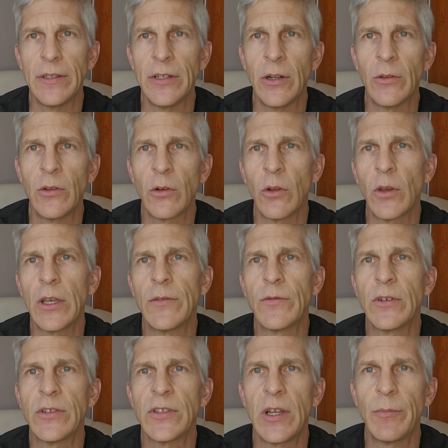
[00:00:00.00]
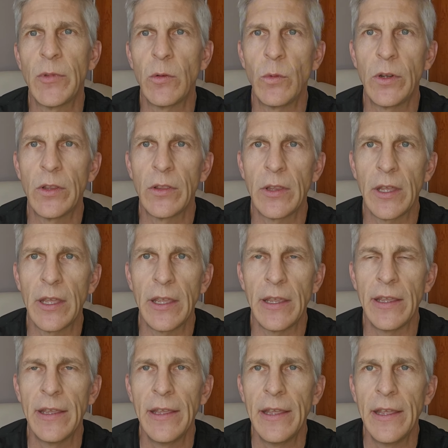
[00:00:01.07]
They're looking for something with a